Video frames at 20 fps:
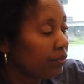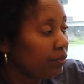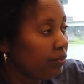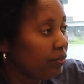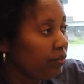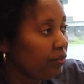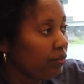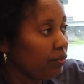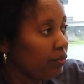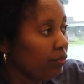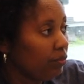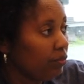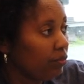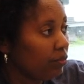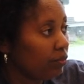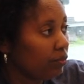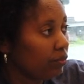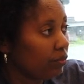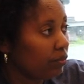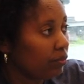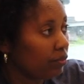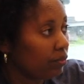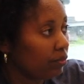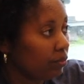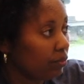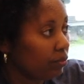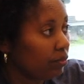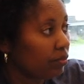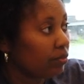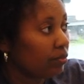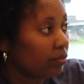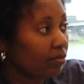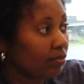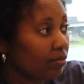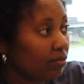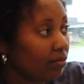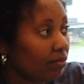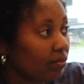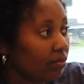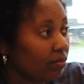
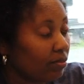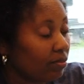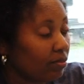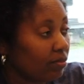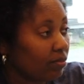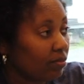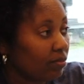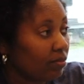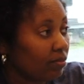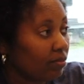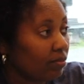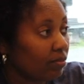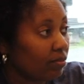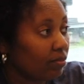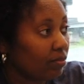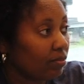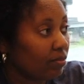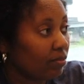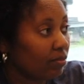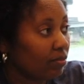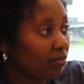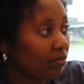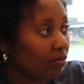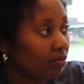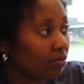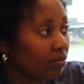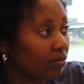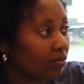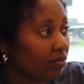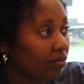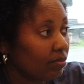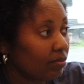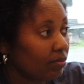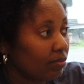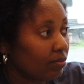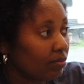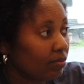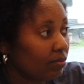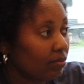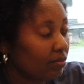
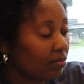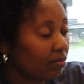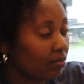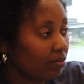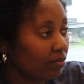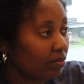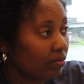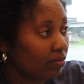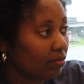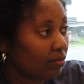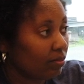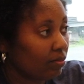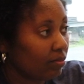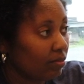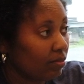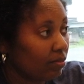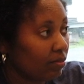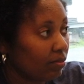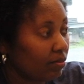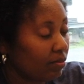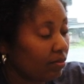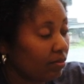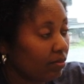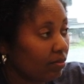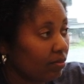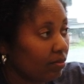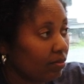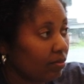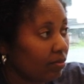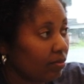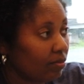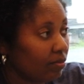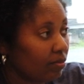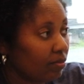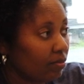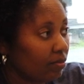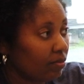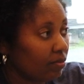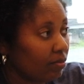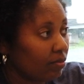
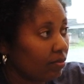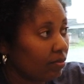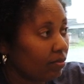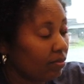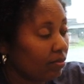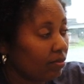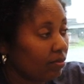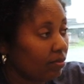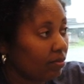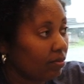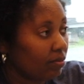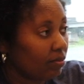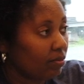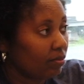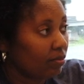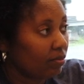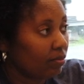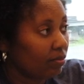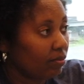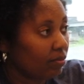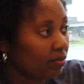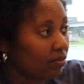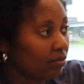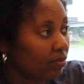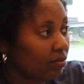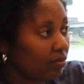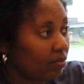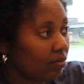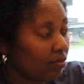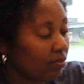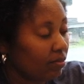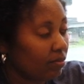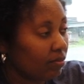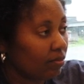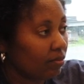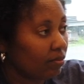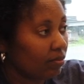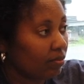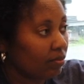The person shown says nothing.